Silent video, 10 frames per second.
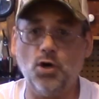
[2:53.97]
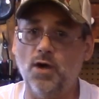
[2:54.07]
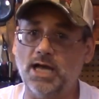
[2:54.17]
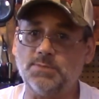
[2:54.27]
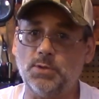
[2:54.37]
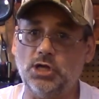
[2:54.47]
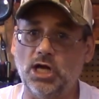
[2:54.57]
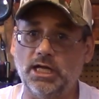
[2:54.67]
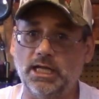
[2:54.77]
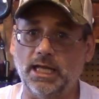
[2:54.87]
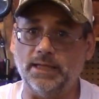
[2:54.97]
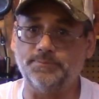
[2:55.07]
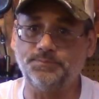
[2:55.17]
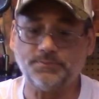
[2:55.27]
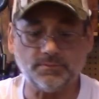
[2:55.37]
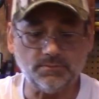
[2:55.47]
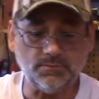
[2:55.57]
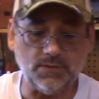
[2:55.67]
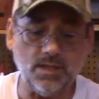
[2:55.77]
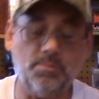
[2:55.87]
no expert on anything.
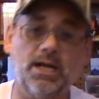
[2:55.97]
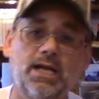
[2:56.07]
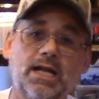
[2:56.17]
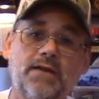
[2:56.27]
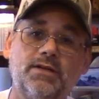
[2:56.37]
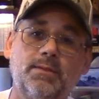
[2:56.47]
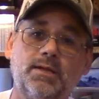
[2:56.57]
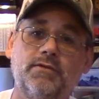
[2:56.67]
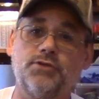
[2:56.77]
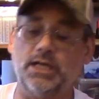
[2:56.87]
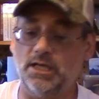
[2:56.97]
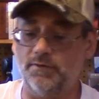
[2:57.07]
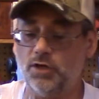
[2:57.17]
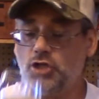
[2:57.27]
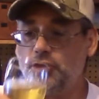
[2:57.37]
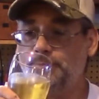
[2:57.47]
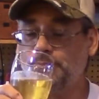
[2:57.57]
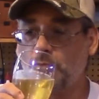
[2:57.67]
But I'm going to have a little bit of a drink here first.